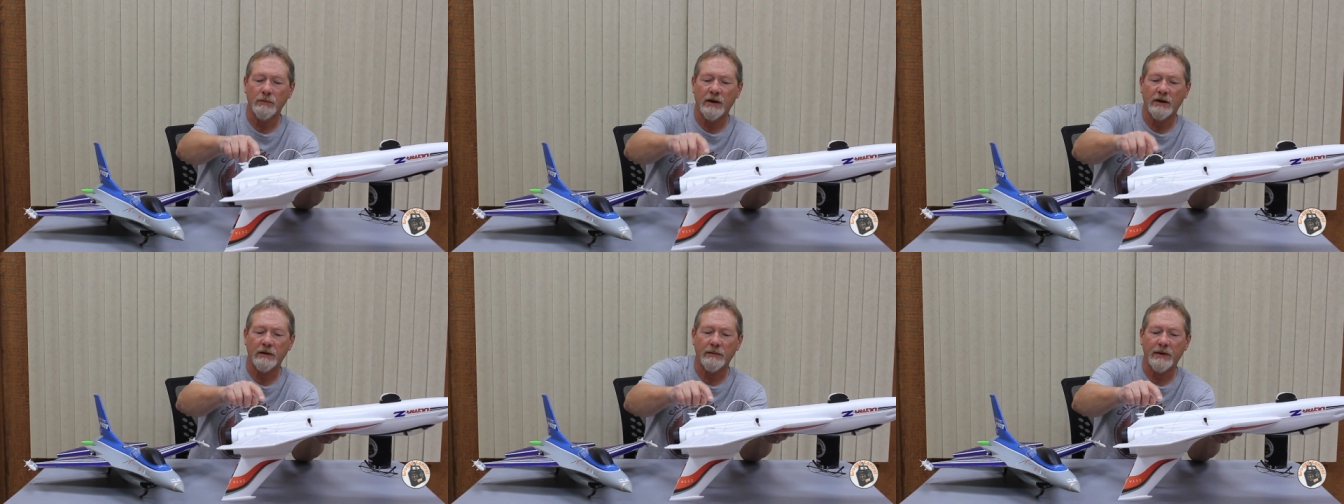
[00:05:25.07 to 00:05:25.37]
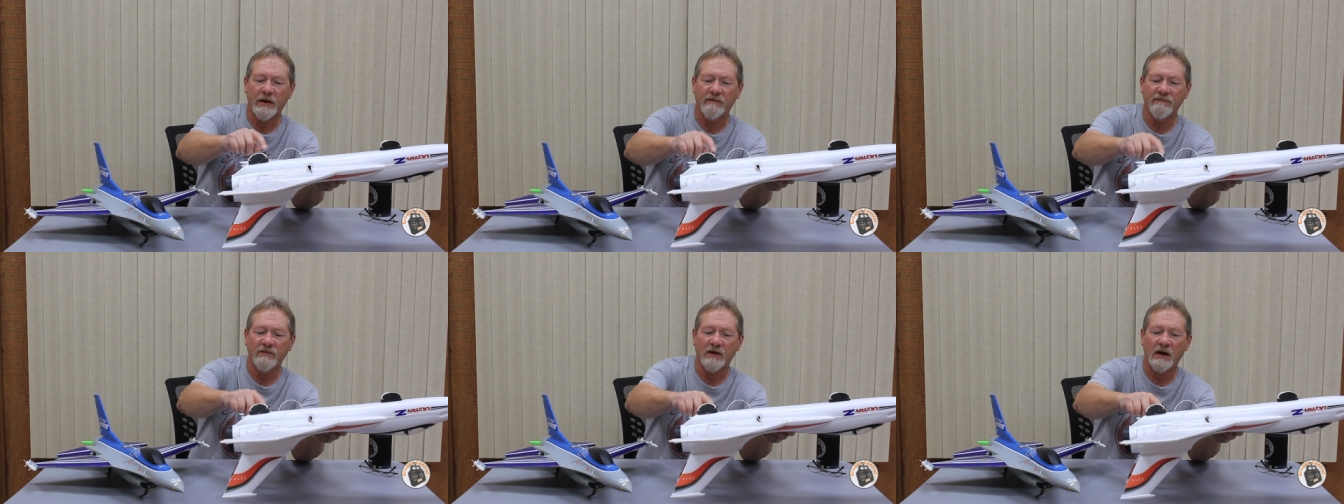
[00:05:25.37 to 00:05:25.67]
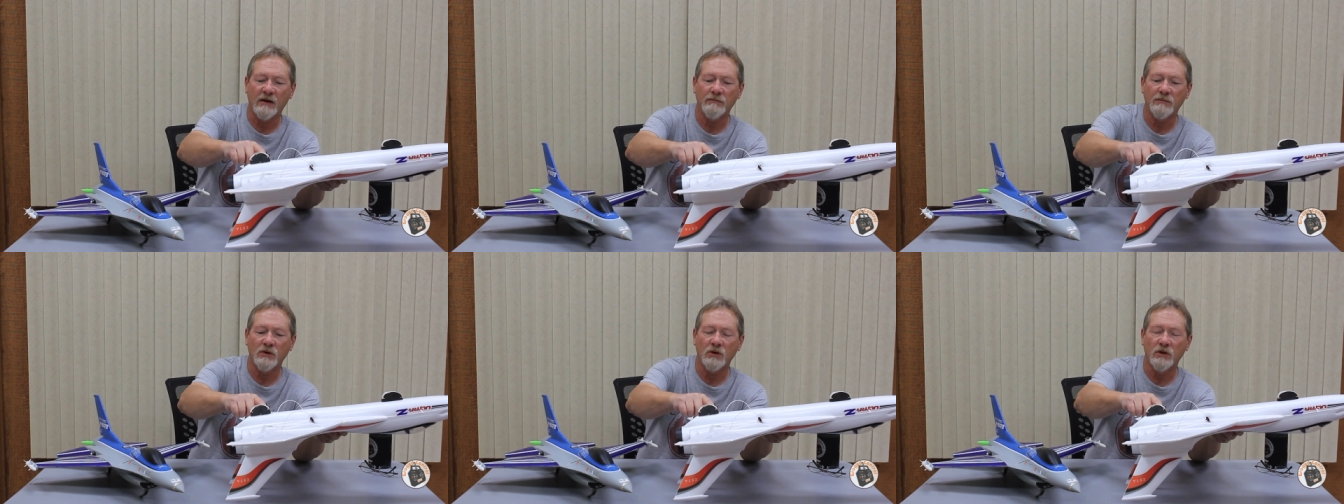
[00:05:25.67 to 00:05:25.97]
and about
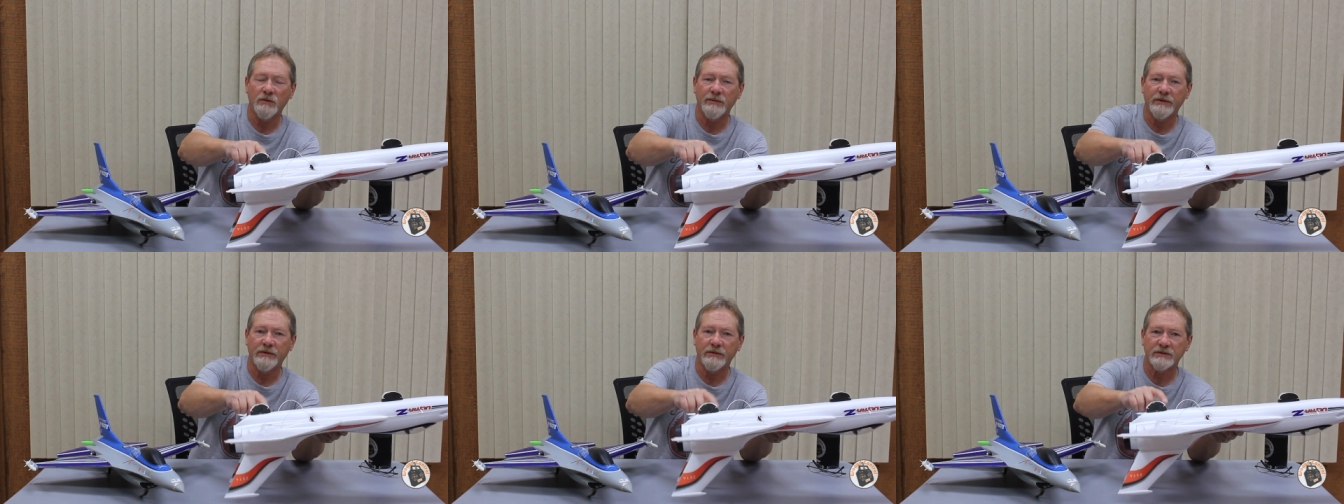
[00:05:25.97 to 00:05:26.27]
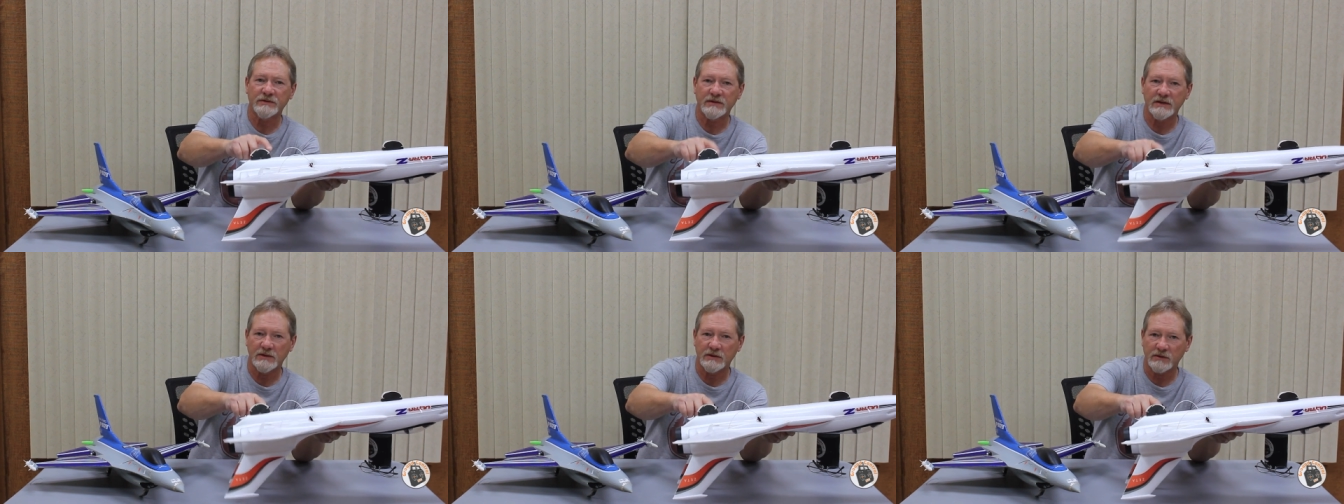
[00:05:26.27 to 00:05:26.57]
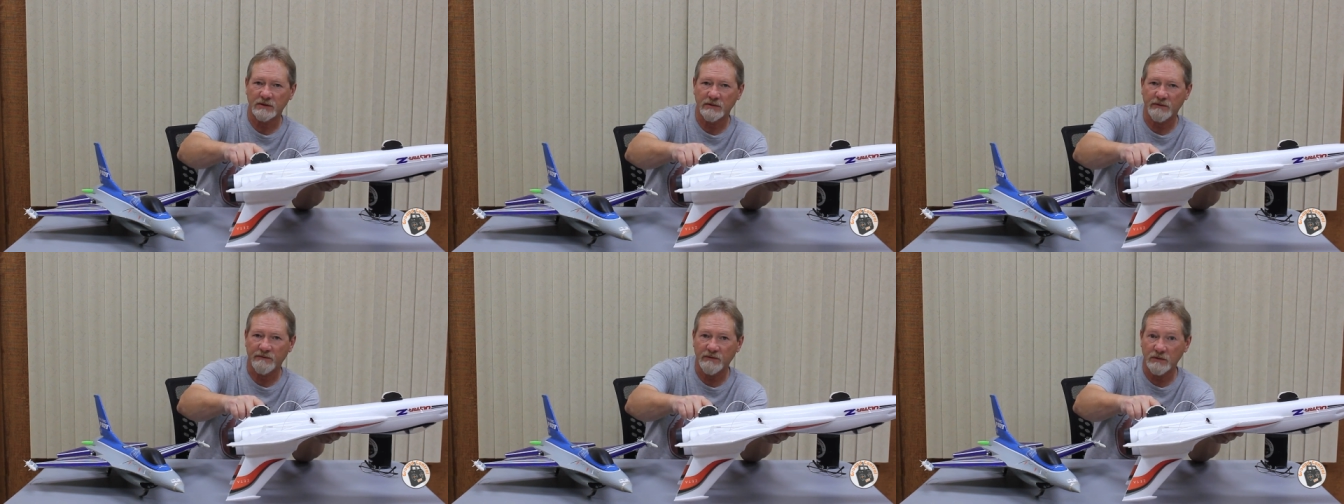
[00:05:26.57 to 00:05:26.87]
5 millimeters into
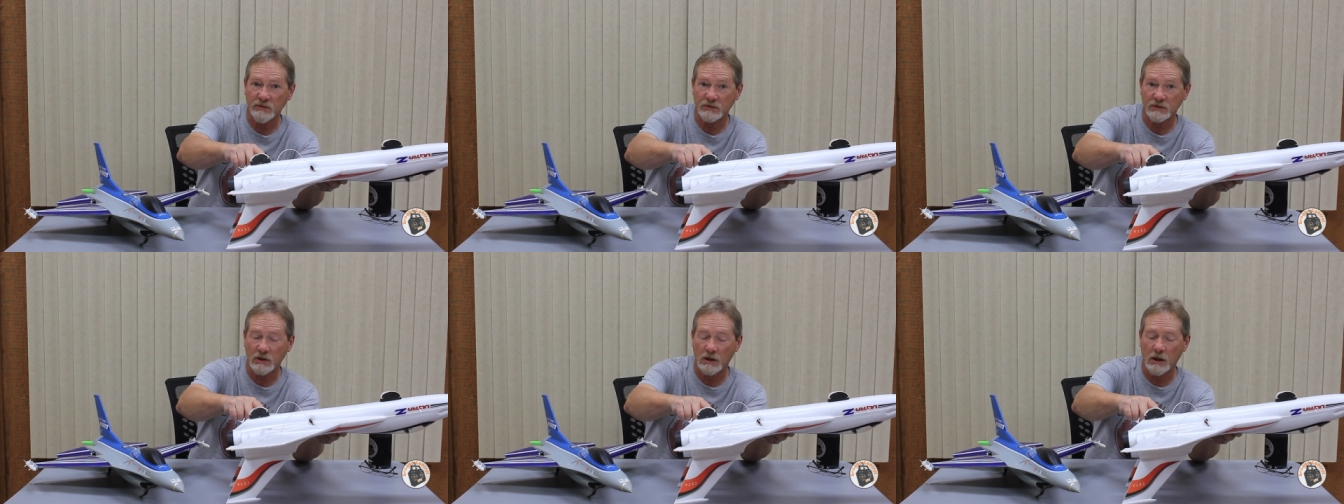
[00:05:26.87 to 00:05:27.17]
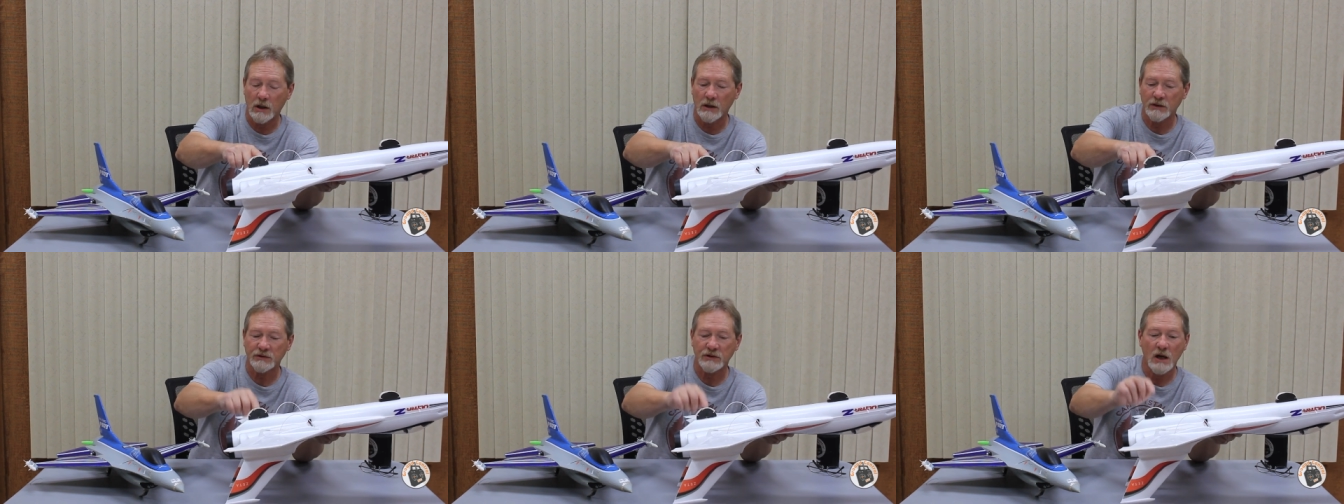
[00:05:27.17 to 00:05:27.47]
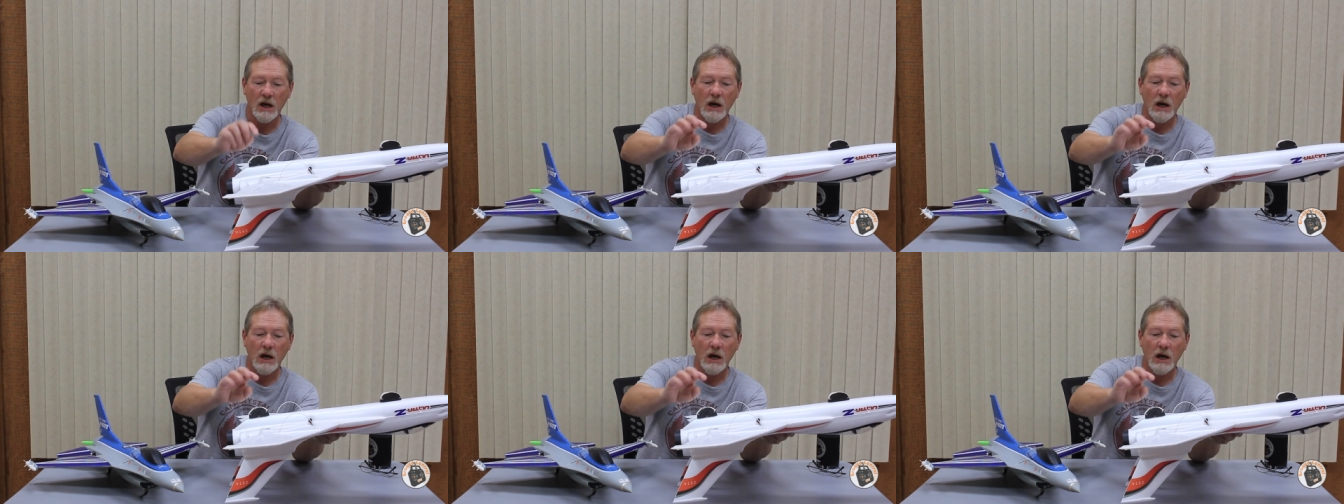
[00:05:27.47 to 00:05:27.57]
the fuselage.